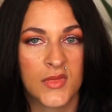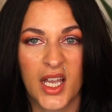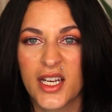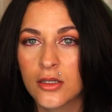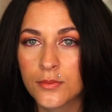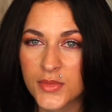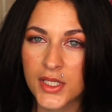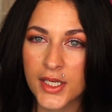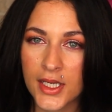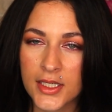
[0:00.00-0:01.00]
items,
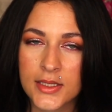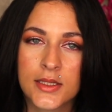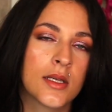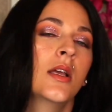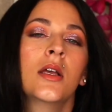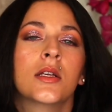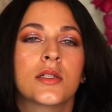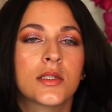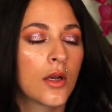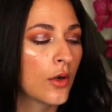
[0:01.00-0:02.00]
I guess.
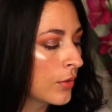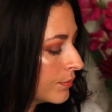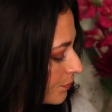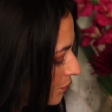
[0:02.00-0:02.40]
So